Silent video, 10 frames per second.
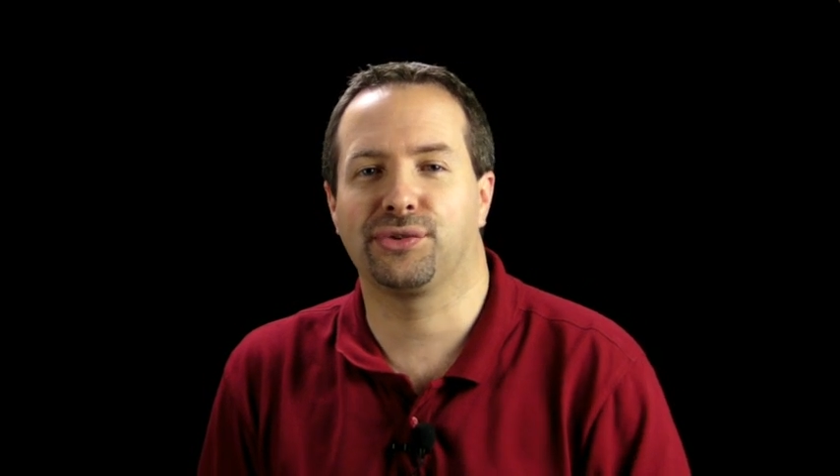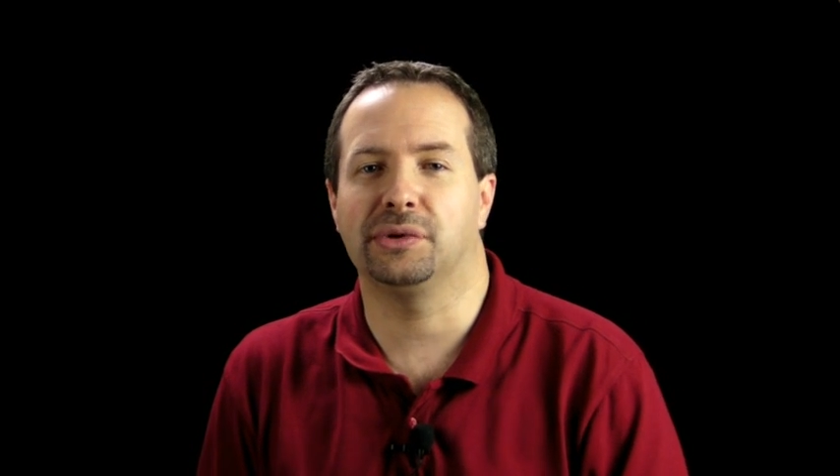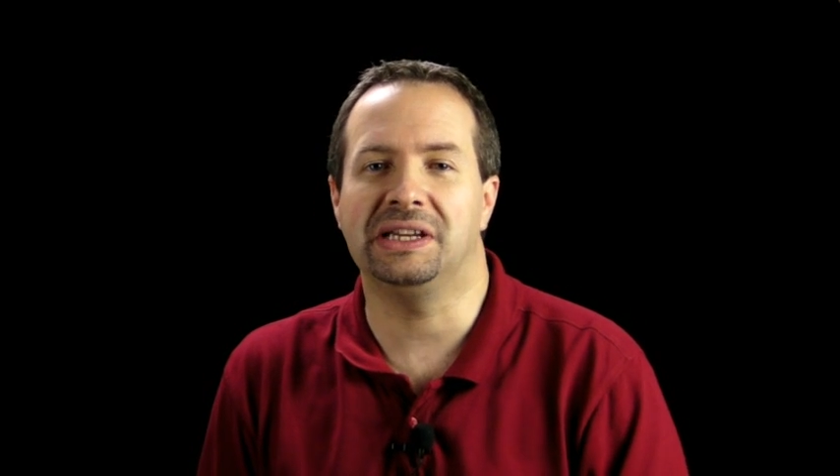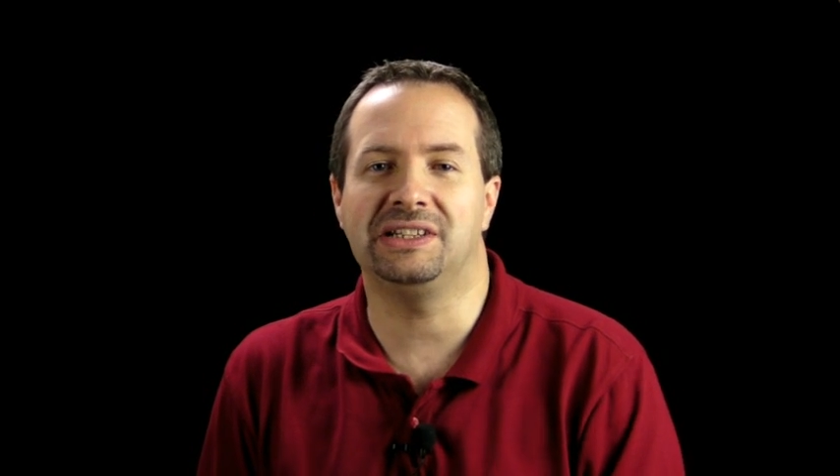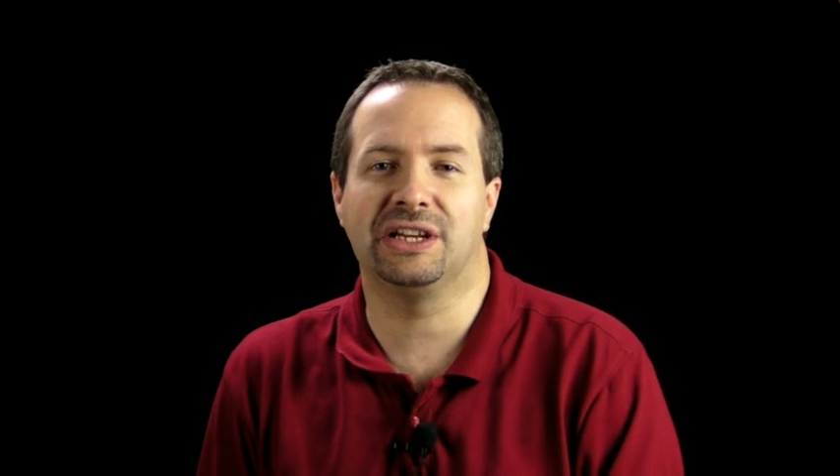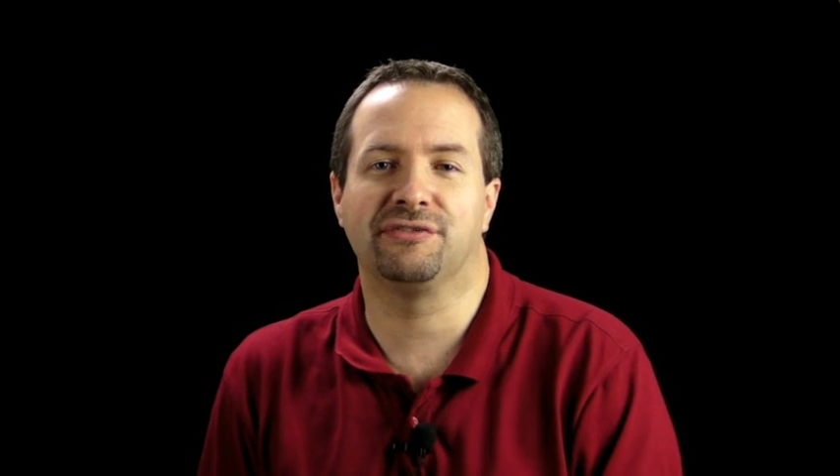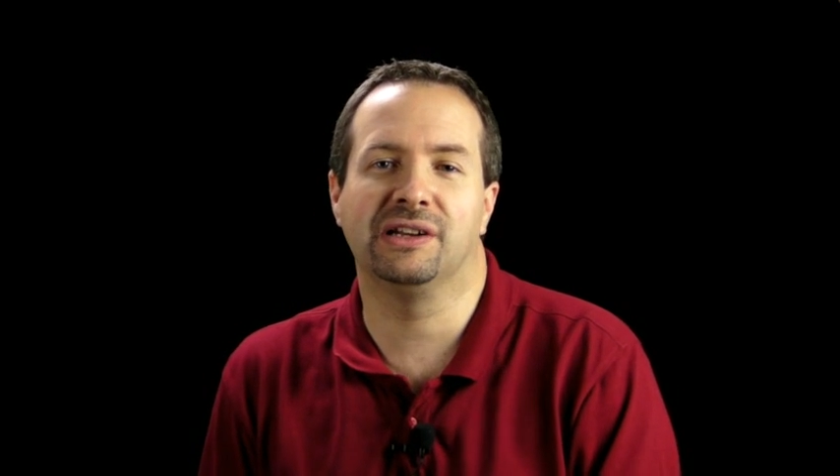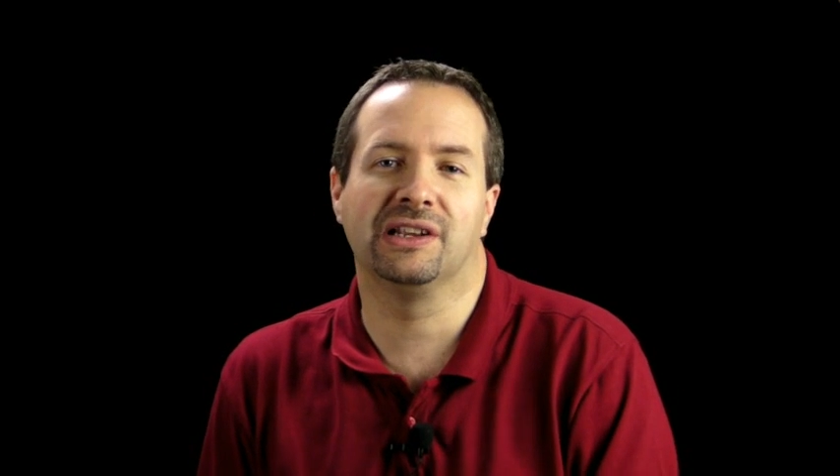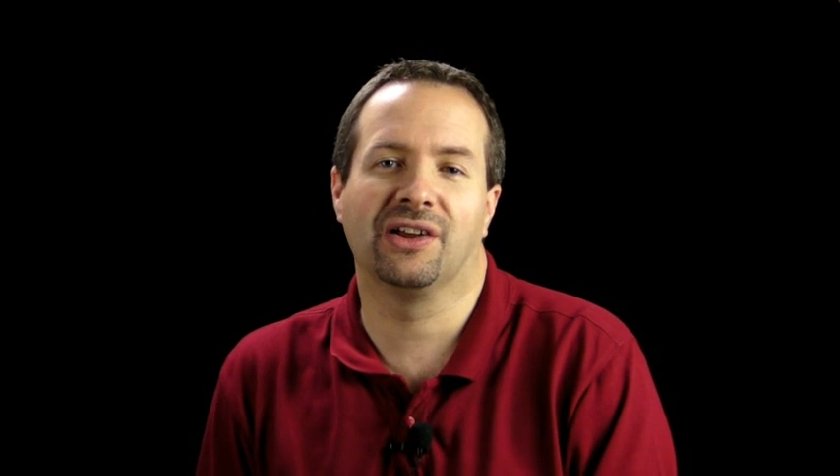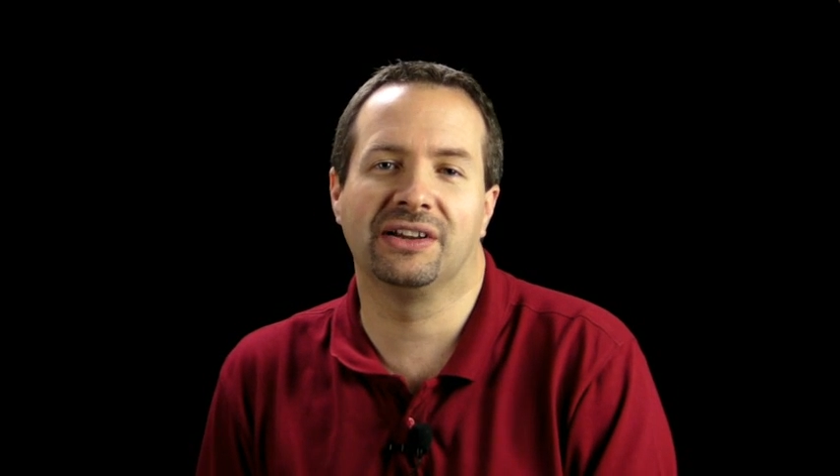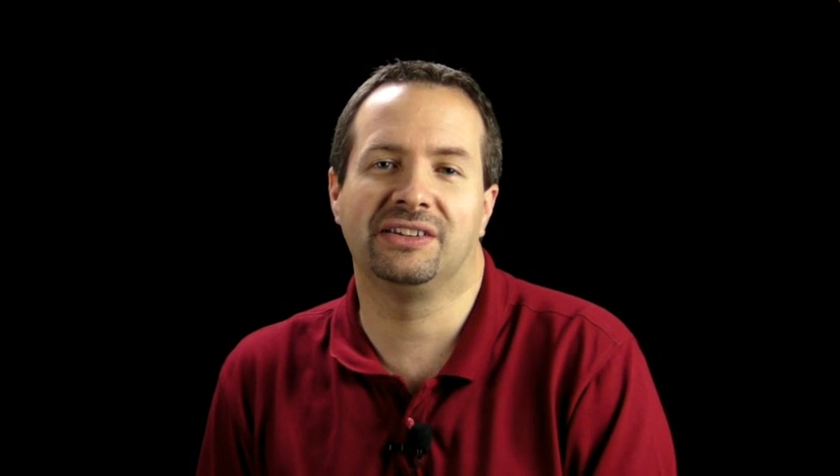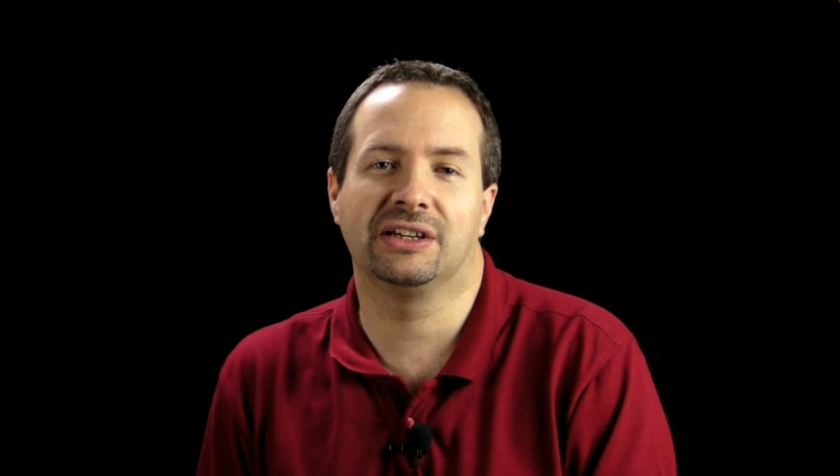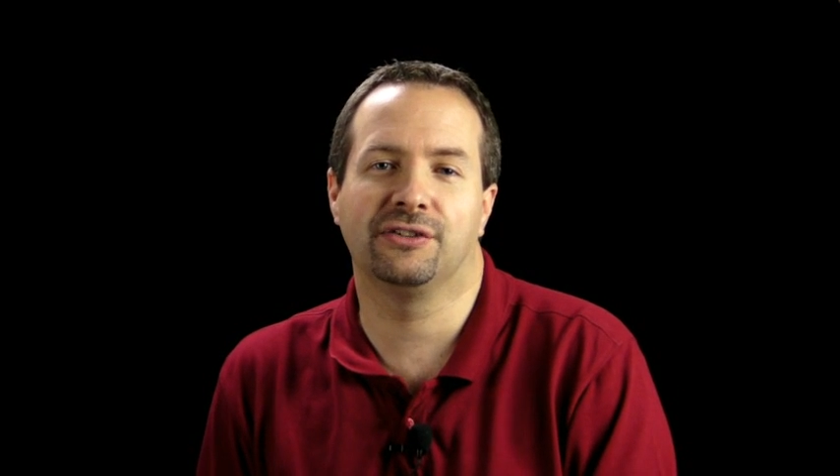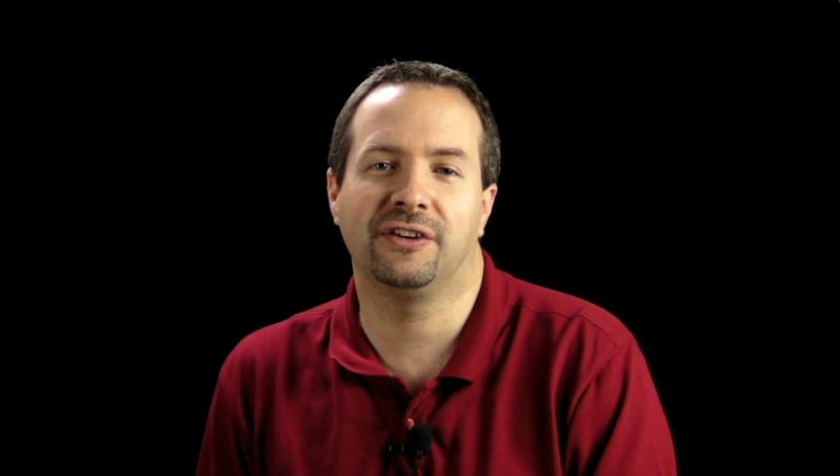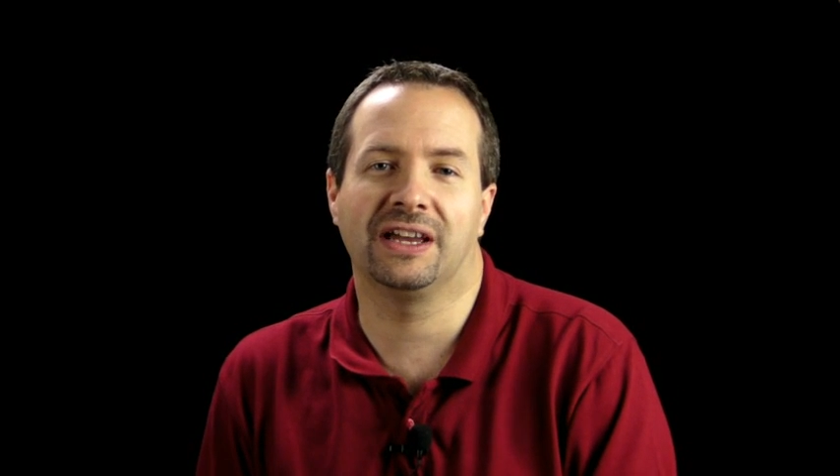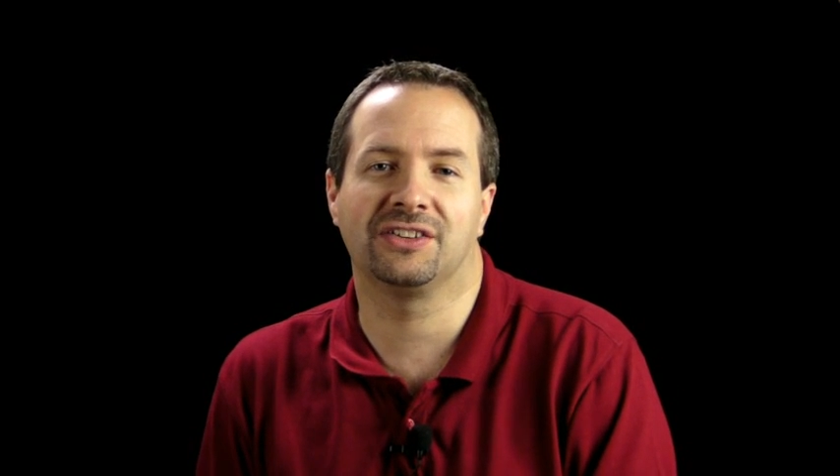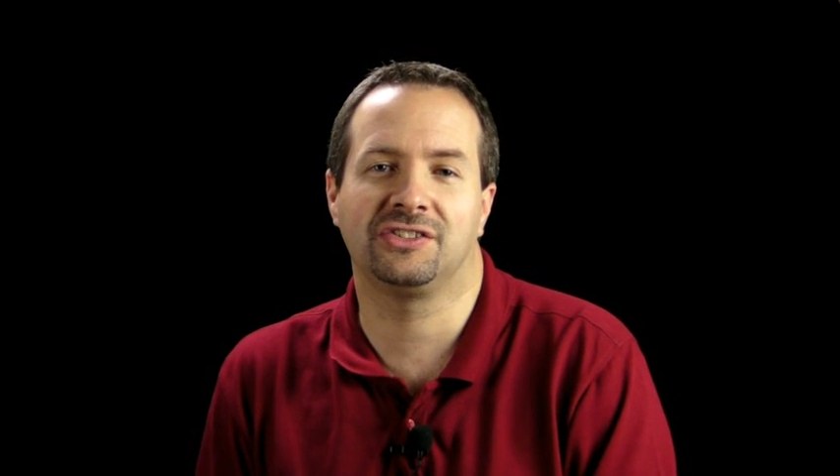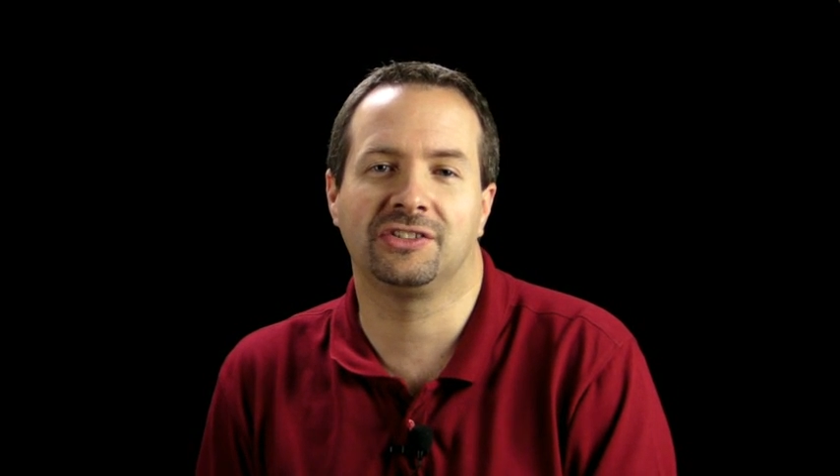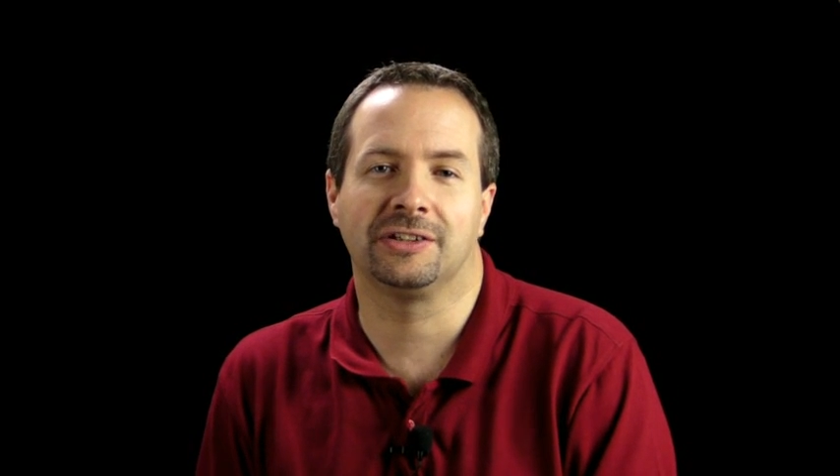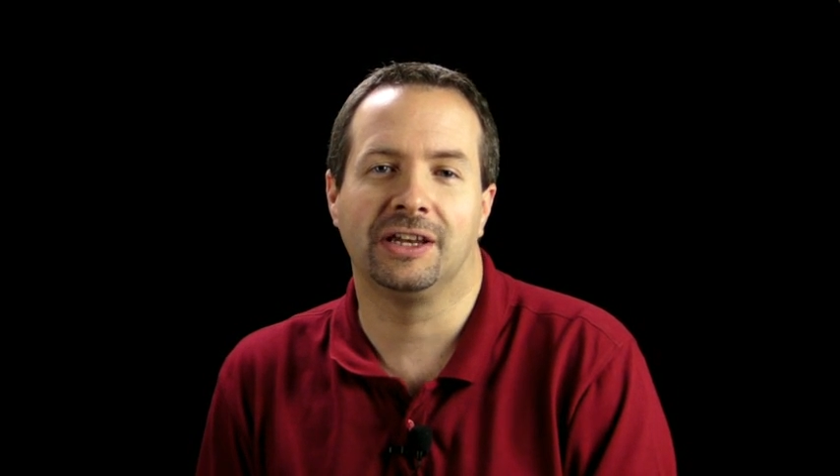3 different lighting
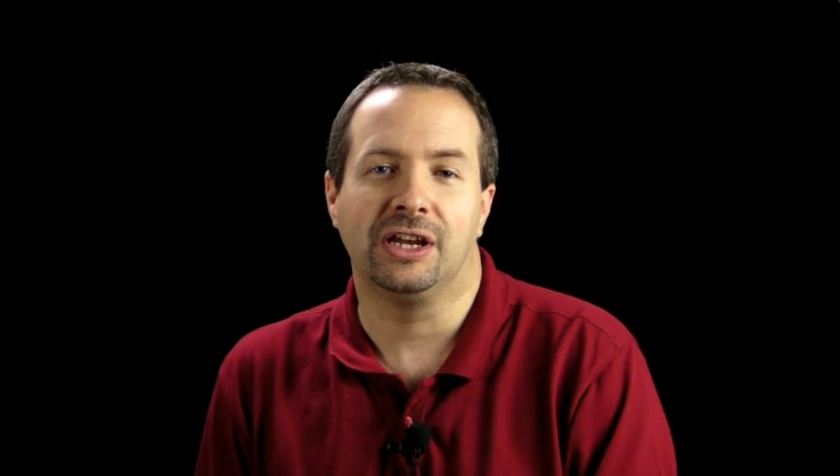effects.